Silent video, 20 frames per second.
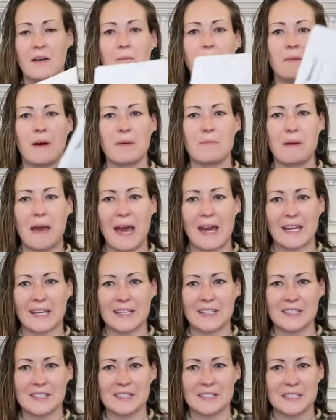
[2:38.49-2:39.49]
My
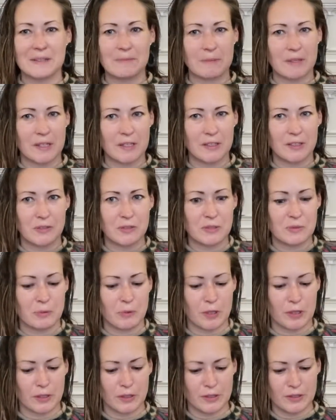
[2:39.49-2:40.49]
packing slip, no
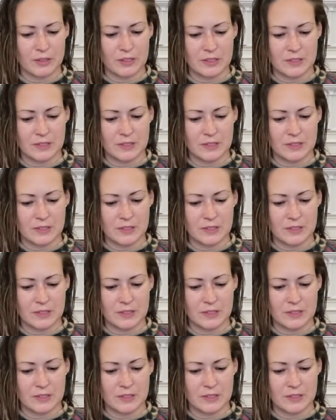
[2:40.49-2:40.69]
spoilers.